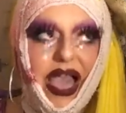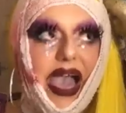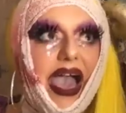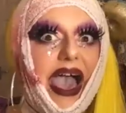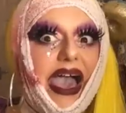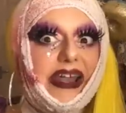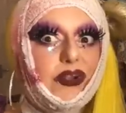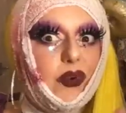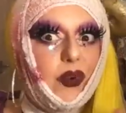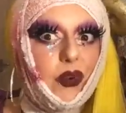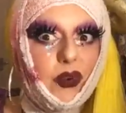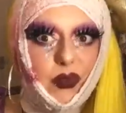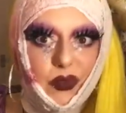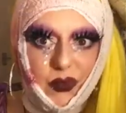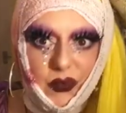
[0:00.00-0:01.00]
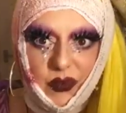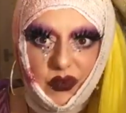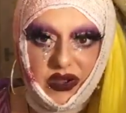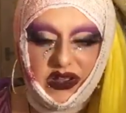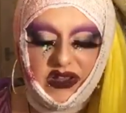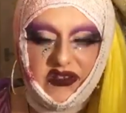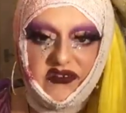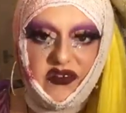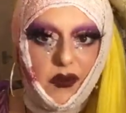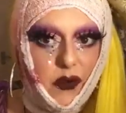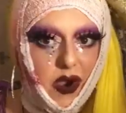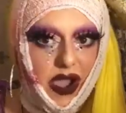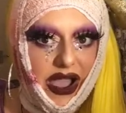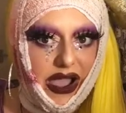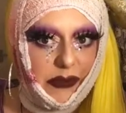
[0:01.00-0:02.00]
at all, for
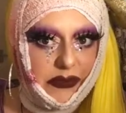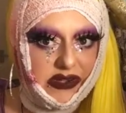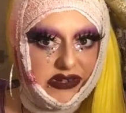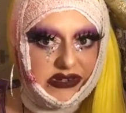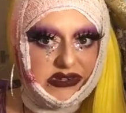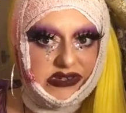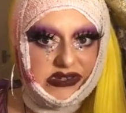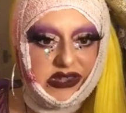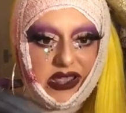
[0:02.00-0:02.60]
what happened.